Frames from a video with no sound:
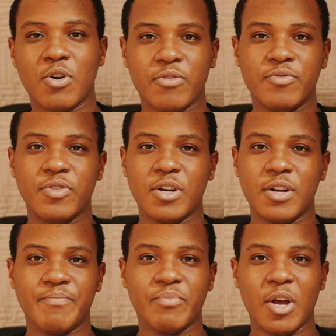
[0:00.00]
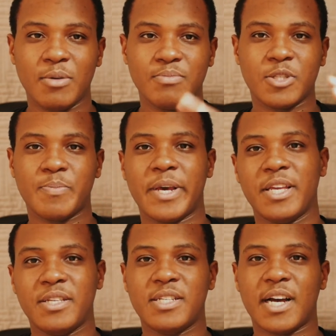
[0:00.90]
of the um,
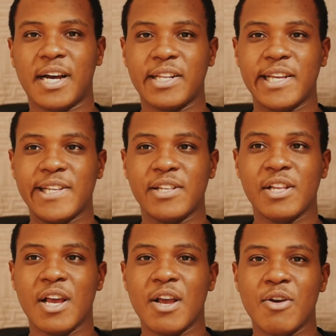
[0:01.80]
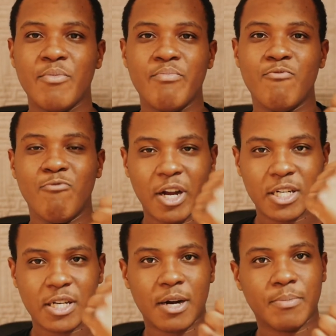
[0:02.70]
space, and then
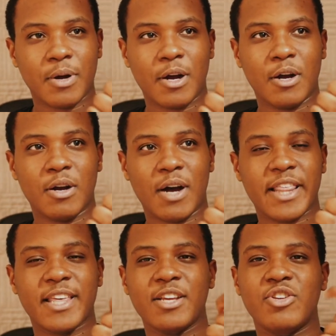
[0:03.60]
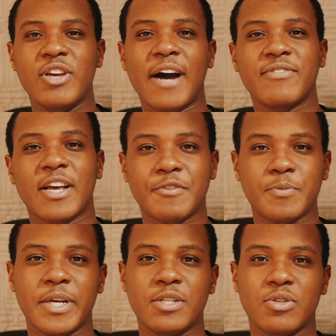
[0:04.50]
running up. Uh, I think you have to have
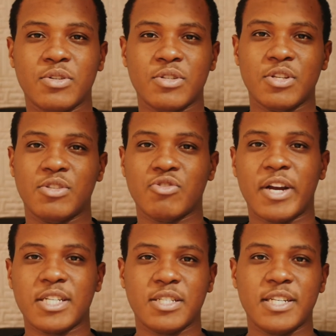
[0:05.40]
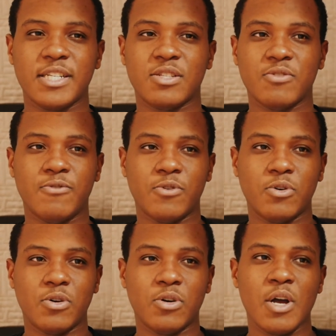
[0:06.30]
space on the scratch disk
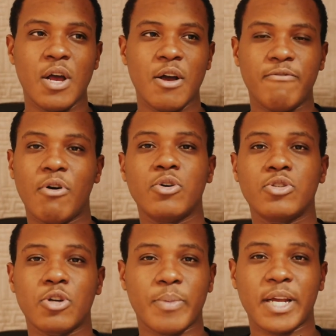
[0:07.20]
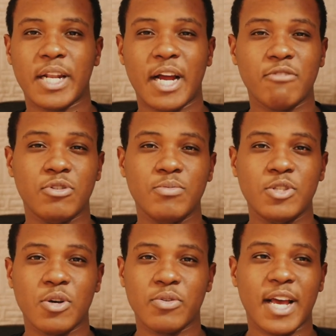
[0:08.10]
for Photoshop and Lightroom,
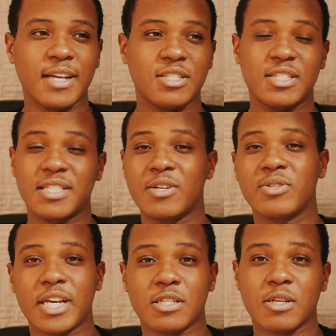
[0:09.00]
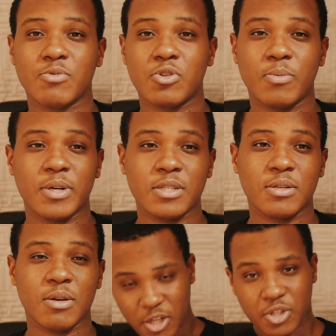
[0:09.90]
so that still takes up so much
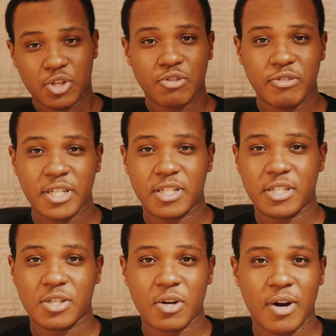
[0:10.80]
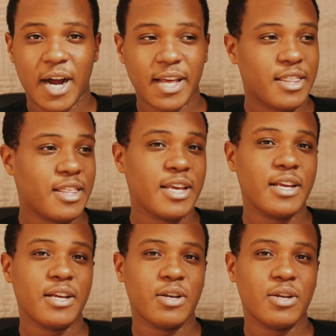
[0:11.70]
storage. So I
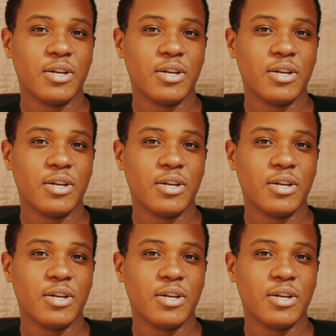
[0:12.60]
think